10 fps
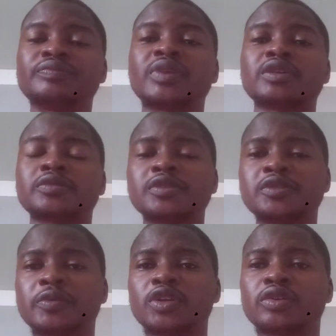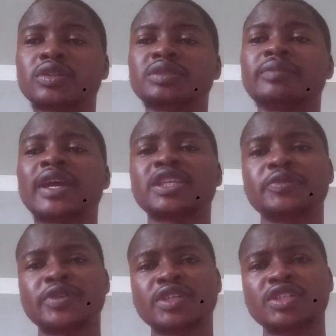was supposed to speak on my
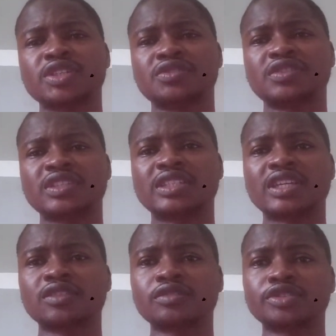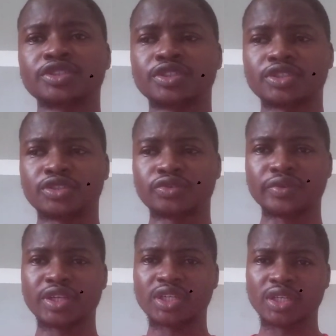experiences using technologies
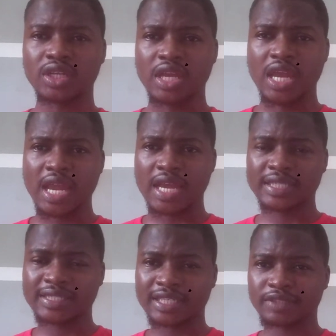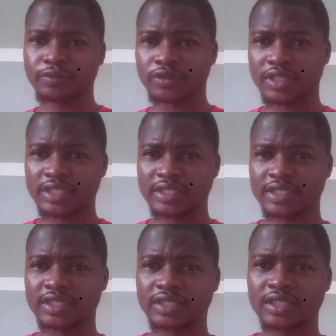during the EndSARS protest
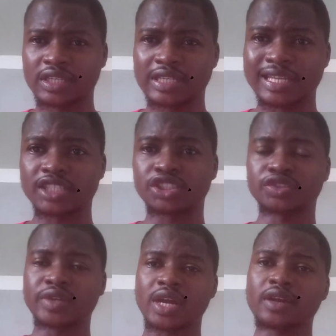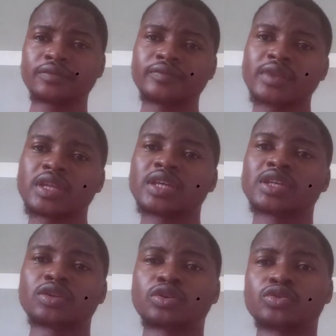in Nigeria
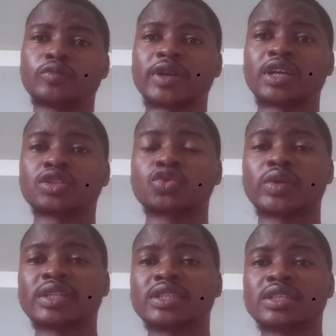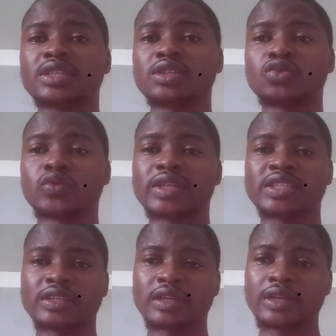in October
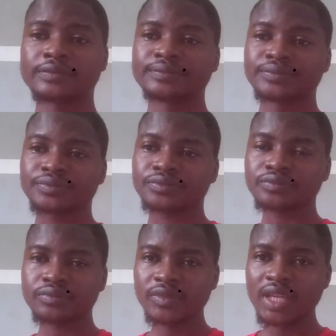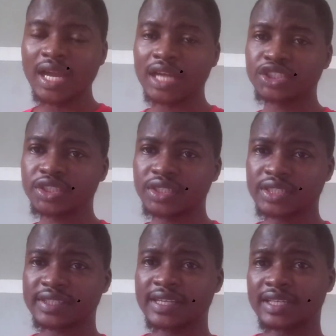2020. Actually,
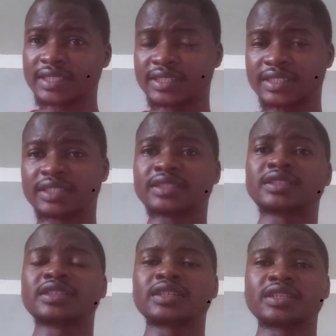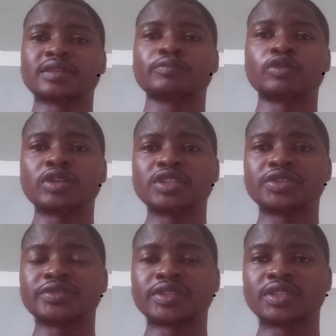SARS is a police
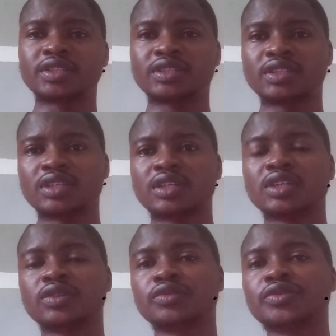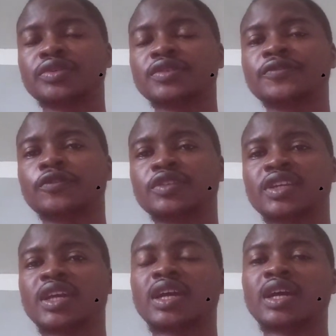unit notorious for
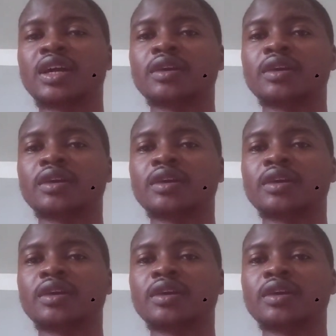their